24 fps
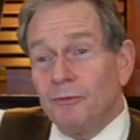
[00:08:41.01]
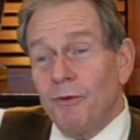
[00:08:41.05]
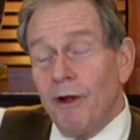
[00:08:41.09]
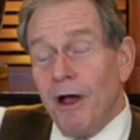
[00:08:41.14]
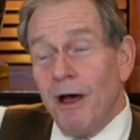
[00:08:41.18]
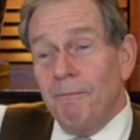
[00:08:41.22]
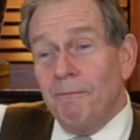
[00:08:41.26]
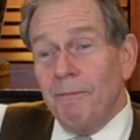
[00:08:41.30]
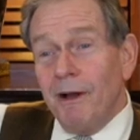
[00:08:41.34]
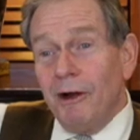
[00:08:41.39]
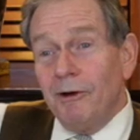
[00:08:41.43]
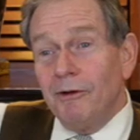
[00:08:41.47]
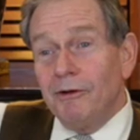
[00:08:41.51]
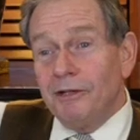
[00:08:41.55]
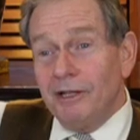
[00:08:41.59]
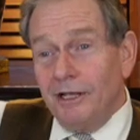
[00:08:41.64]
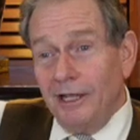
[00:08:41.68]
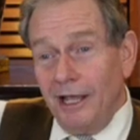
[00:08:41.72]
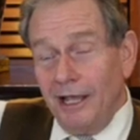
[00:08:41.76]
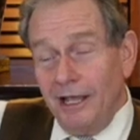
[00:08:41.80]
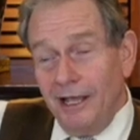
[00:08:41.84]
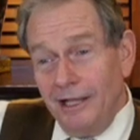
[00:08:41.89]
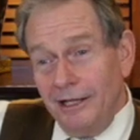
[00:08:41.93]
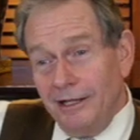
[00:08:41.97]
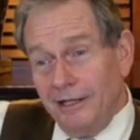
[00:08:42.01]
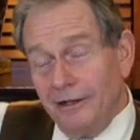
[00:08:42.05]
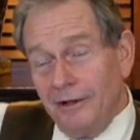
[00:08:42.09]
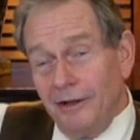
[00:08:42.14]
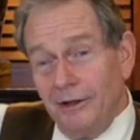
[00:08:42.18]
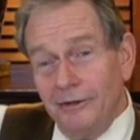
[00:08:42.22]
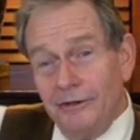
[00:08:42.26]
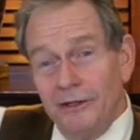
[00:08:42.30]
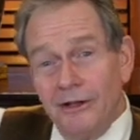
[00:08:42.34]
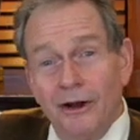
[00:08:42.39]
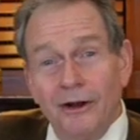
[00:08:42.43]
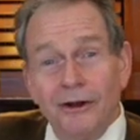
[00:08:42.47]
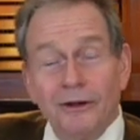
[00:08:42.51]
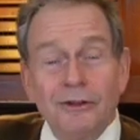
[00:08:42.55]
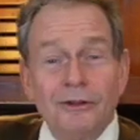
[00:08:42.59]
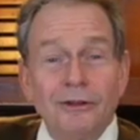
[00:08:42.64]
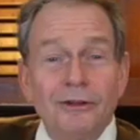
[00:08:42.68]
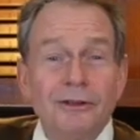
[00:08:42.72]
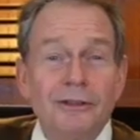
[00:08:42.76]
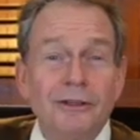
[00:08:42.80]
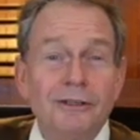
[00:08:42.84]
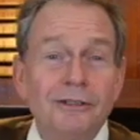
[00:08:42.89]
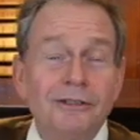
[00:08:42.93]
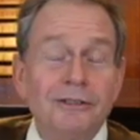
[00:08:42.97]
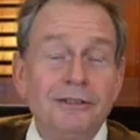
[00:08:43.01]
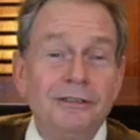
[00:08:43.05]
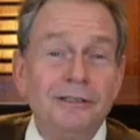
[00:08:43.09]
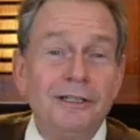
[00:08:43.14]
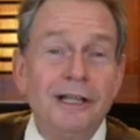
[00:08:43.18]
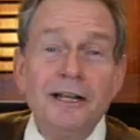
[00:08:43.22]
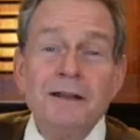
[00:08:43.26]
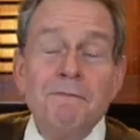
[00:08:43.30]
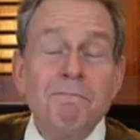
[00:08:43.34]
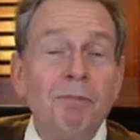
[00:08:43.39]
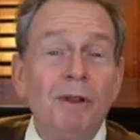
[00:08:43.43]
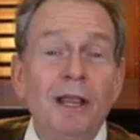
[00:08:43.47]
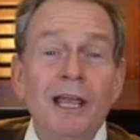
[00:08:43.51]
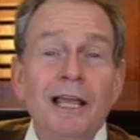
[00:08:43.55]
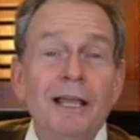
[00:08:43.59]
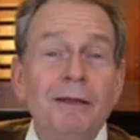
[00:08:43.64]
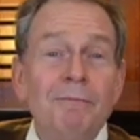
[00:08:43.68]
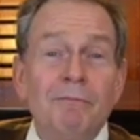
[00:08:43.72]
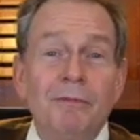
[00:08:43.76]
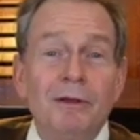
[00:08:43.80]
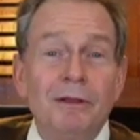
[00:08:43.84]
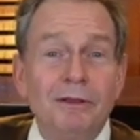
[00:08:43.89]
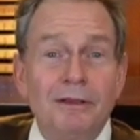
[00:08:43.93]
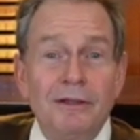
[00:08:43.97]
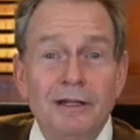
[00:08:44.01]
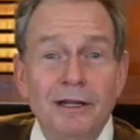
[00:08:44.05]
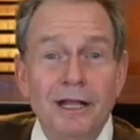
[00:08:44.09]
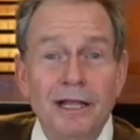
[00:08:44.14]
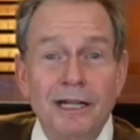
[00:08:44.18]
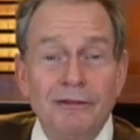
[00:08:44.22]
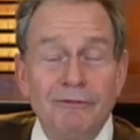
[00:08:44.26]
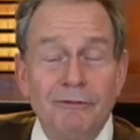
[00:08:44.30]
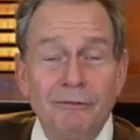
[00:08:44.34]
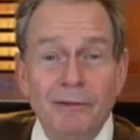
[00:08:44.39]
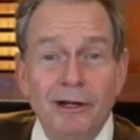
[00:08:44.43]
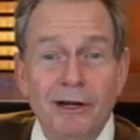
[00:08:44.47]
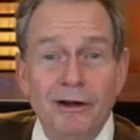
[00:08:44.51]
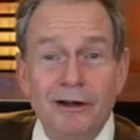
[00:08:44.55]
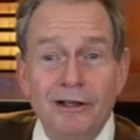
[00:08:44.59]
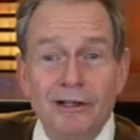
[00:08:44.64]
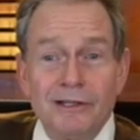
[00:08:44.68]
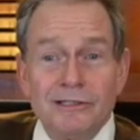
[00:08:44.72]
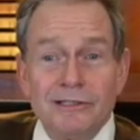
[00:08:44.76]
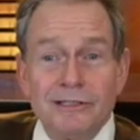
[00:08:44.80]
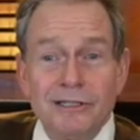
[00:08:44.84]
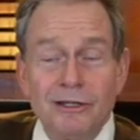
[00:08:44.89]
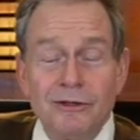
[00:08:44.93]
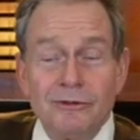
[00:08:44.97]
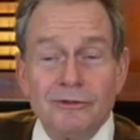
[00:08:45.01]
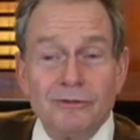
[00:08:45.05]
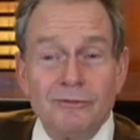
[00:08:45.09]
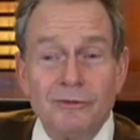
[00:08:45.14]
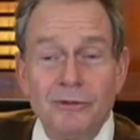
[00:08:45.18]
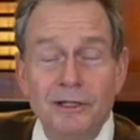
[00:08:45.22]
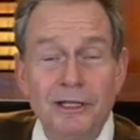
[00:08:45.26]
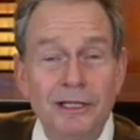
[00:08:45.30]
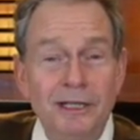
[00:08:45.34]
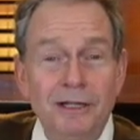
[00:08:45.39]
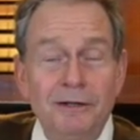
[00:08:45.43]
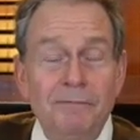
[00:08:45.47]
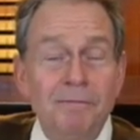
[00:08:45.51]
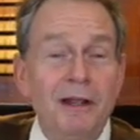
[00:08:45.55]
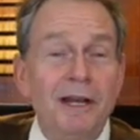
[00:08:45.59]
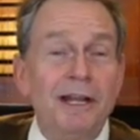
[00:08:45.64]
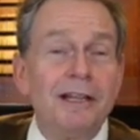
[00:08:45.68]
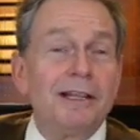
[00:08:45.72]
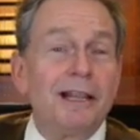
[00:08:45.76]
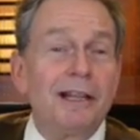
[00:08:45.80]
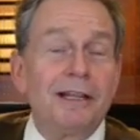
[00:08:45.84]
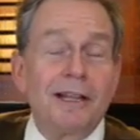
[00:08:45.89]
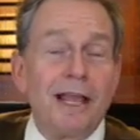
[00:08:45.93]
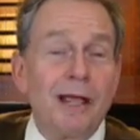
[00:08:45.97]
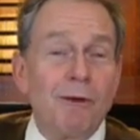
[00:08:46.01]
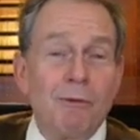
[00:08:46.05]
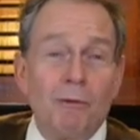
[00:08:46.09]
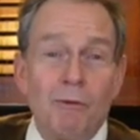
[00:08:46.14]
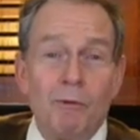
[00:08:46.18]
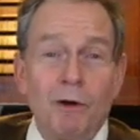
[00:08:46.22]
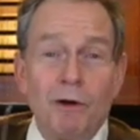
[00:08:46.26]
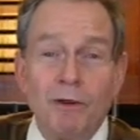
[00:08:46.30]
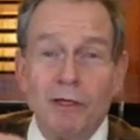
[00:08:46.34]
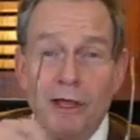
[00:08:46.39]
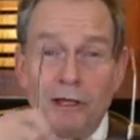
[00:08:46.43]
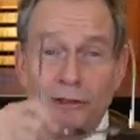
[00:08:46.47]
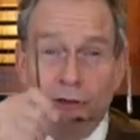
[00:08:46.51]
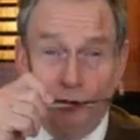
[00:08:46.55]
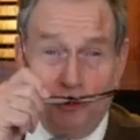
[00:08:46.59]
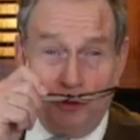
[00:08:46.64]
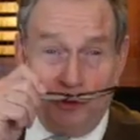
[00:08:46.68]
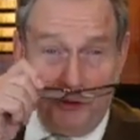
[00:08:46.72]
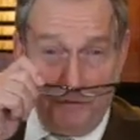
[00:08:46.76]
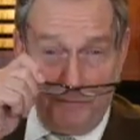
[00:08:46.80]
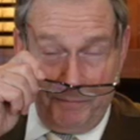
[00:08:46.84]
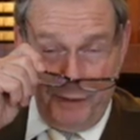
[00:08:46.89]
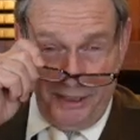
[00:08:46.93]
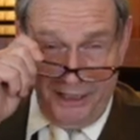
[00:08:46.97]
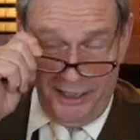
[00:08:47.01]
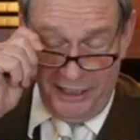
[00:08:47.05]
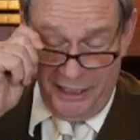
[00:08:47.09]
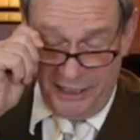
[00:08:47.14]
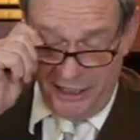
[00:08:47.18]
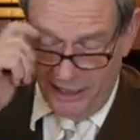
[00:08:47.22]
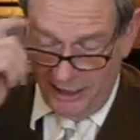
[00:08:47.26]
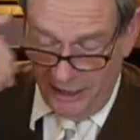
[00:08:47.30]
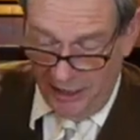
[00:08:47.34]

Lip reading: Rombauer in the article didn't blame the Native Americans. He admitted that they were where they shouldn't be.